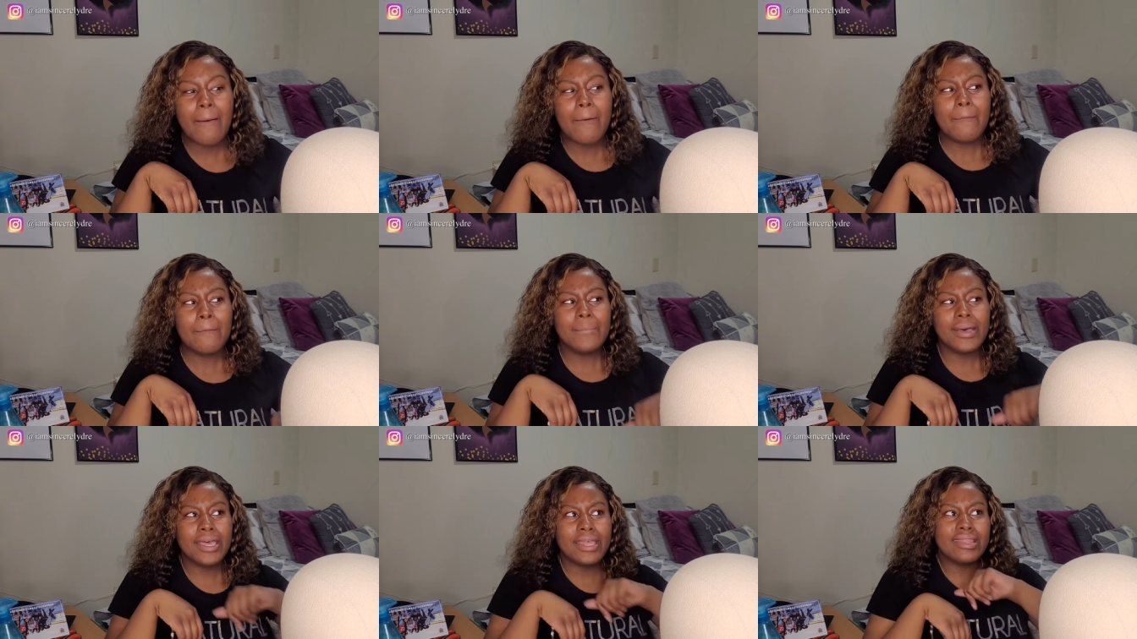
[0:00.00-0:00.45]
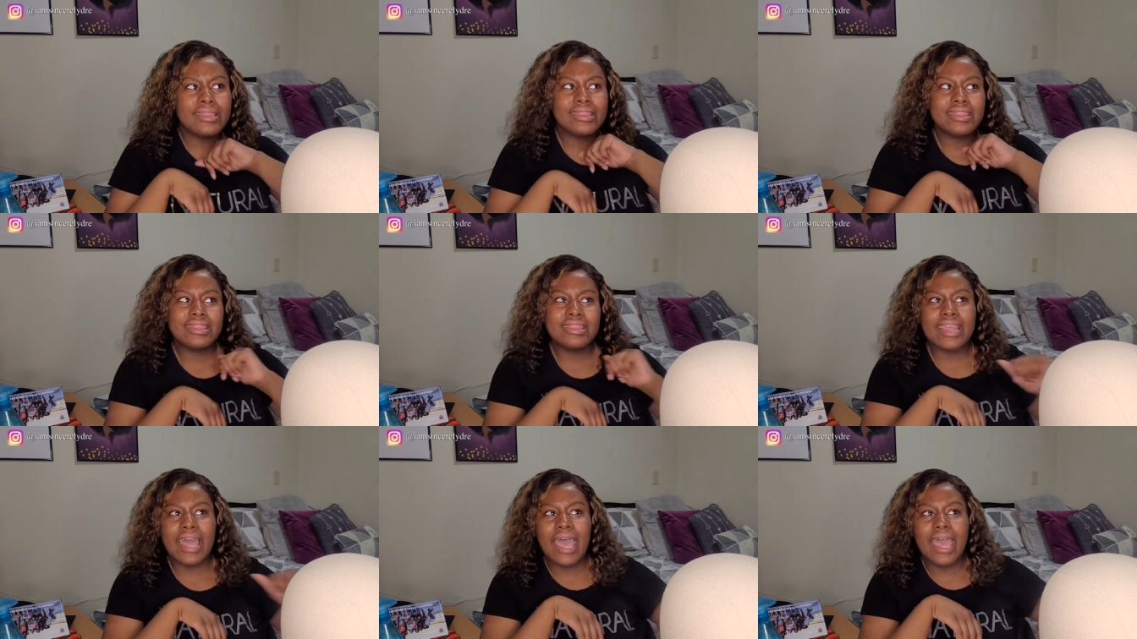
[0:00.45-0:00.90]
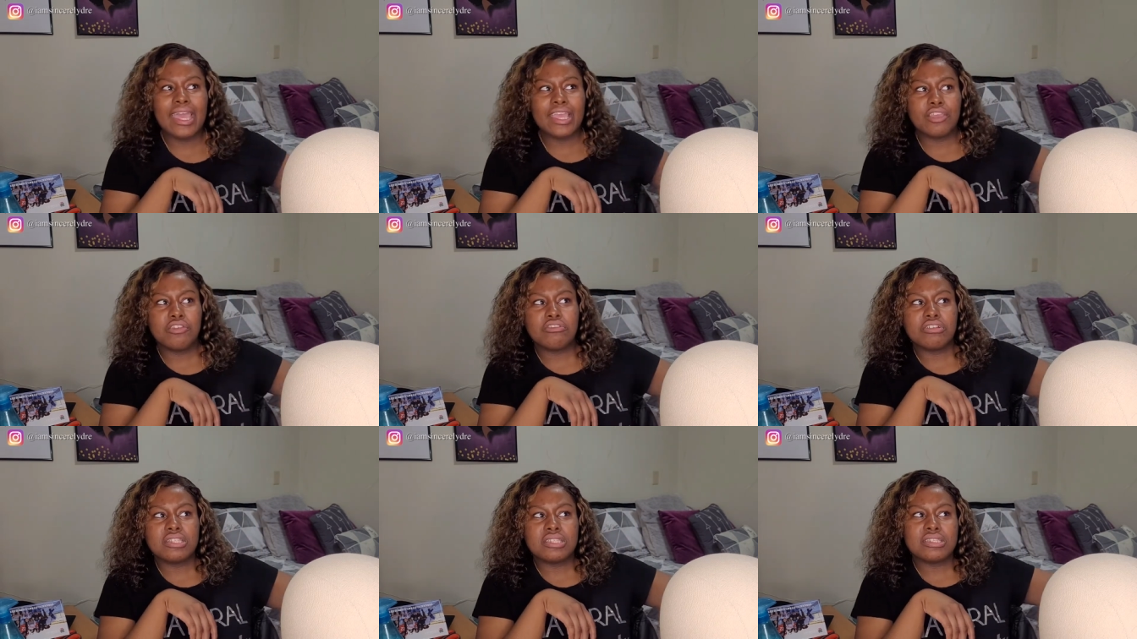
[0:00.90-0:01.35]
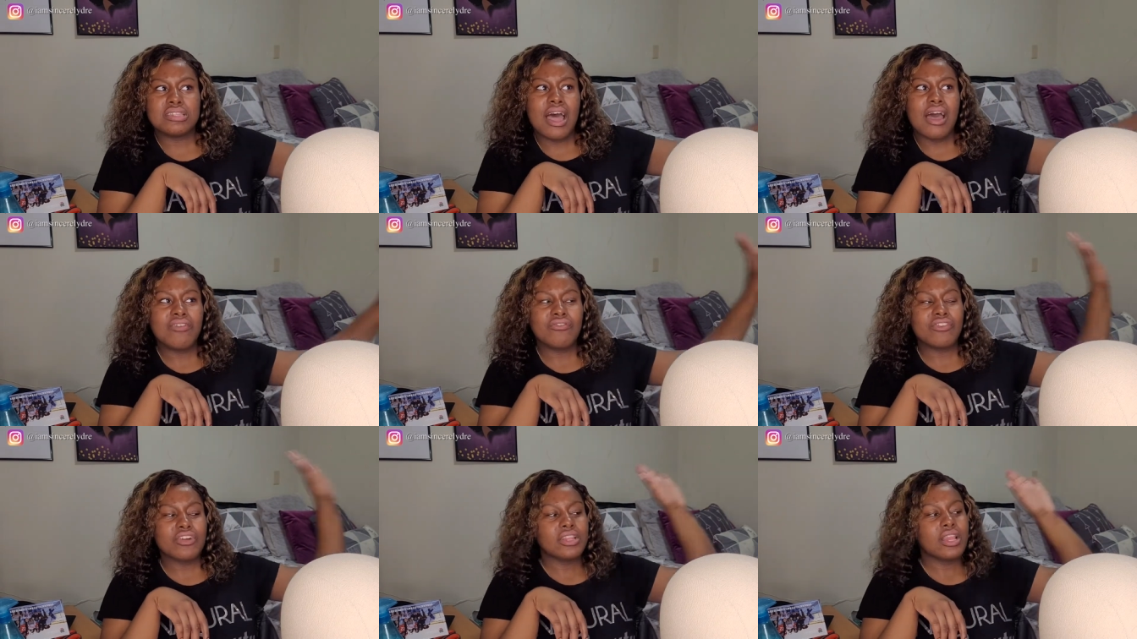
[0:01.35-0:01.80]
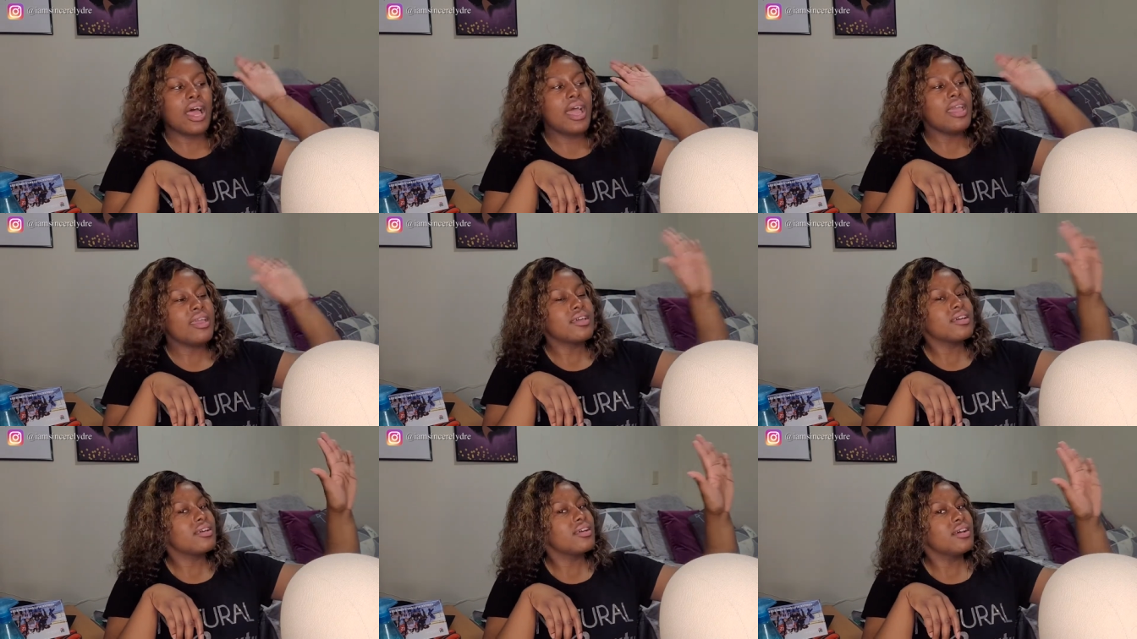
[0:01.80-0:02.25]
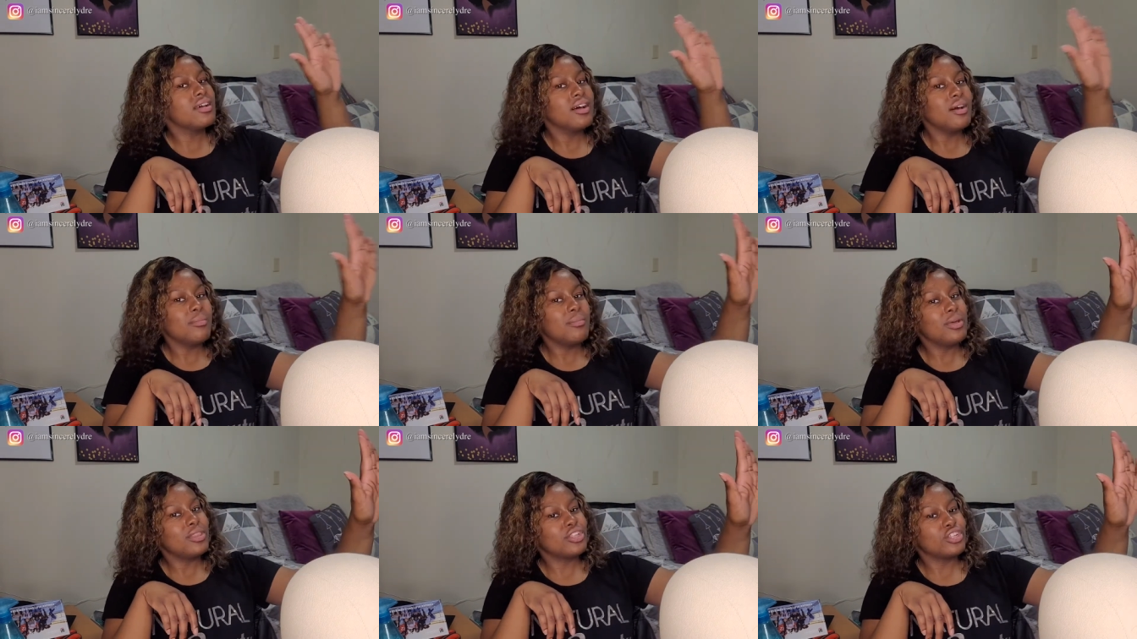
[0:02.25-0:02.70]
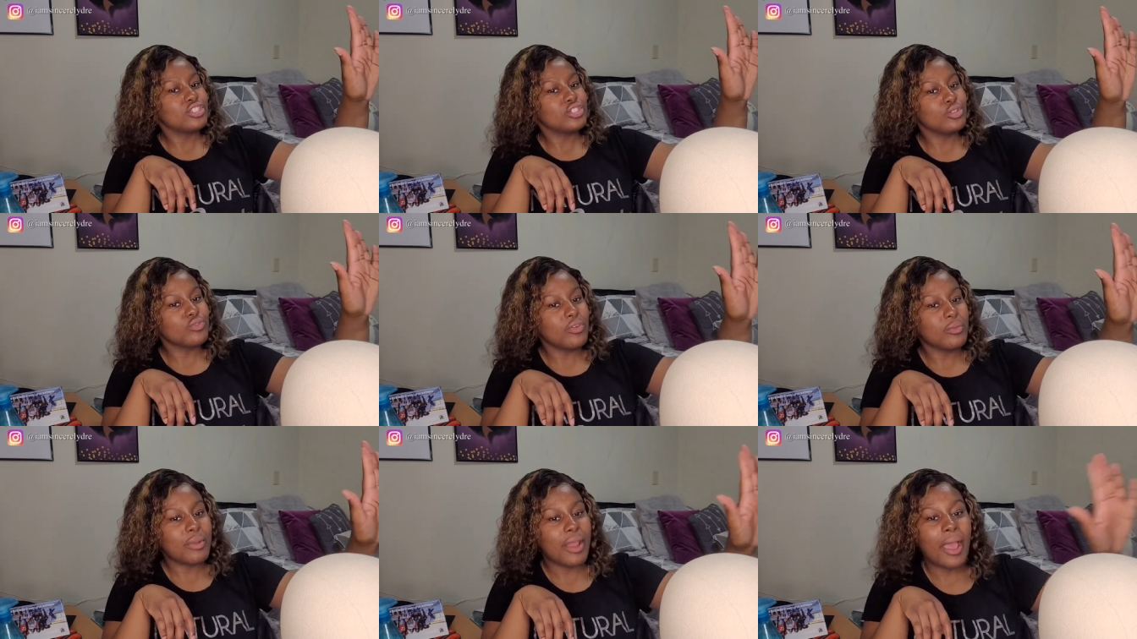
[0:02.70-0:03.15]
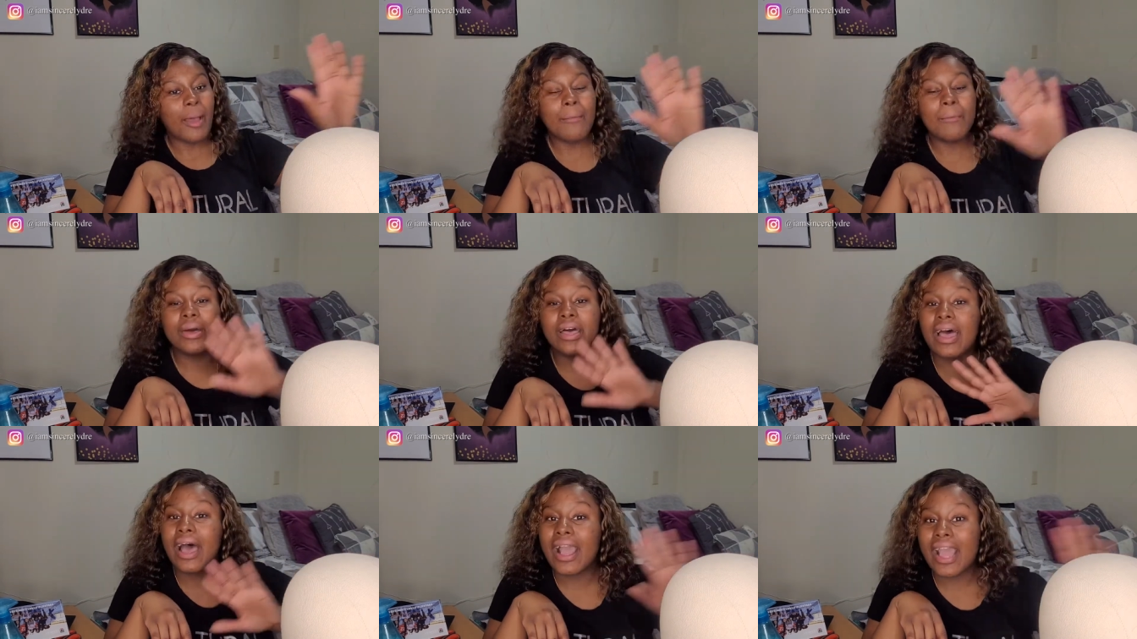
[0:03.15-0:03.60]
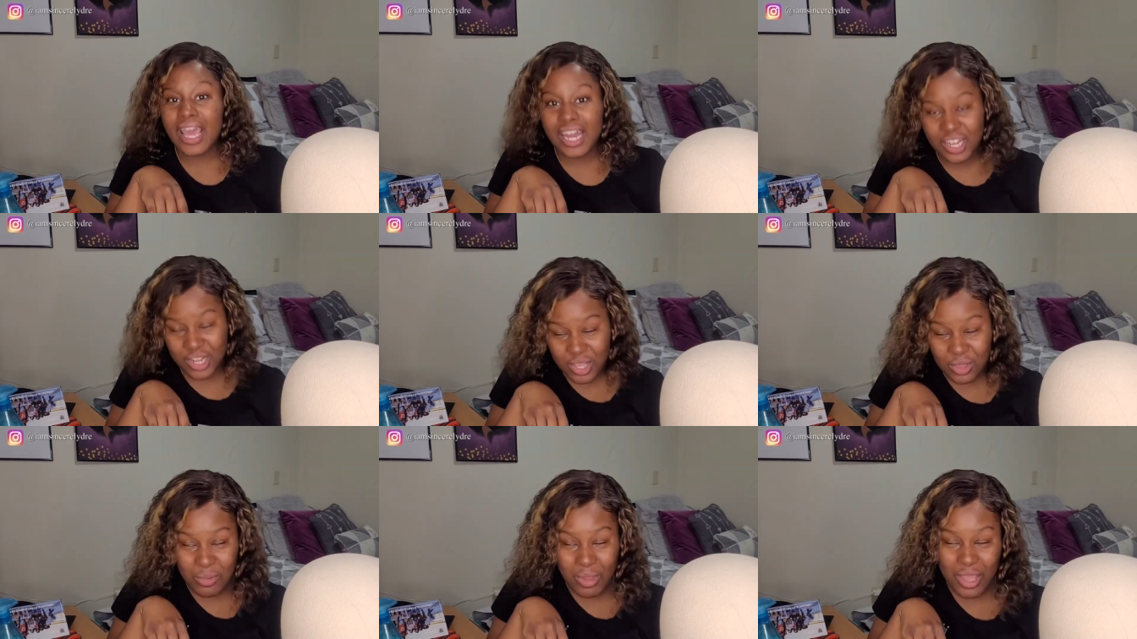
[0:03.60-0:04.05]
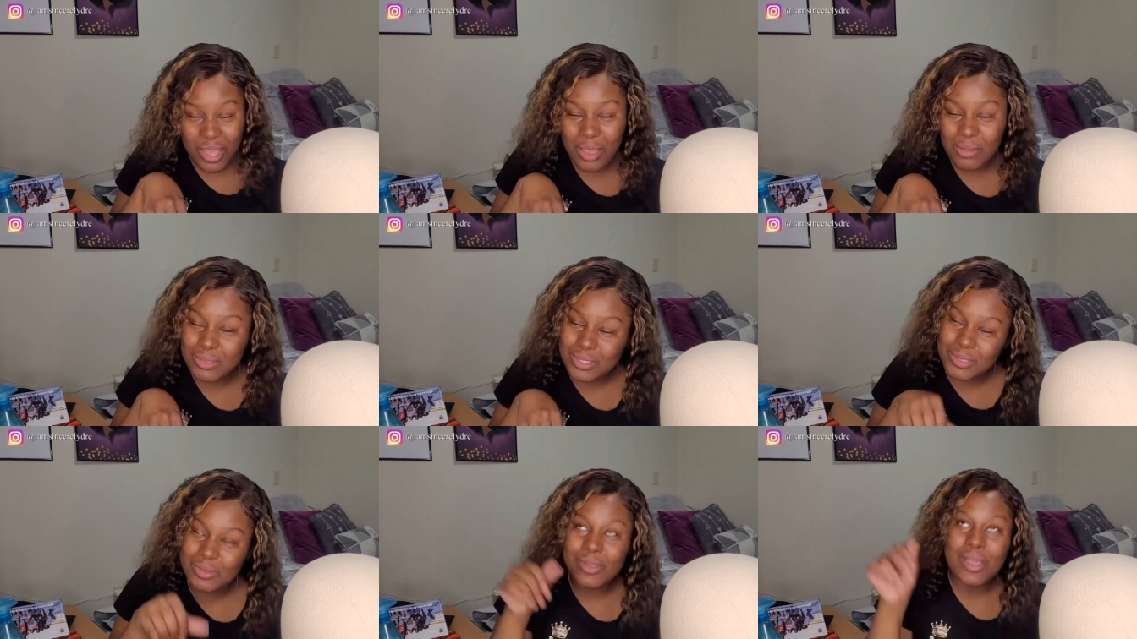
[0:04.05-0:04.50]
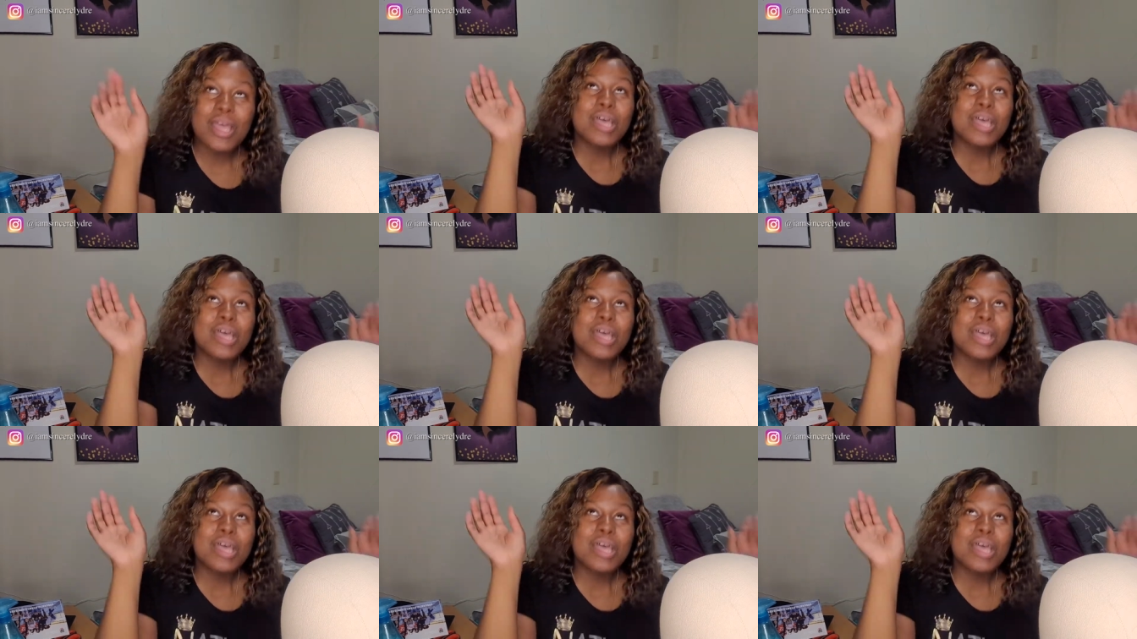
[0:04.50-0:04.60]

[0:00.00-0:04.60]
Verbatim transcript: but that unit's not for like a month or two from now, but I got another one coming soon.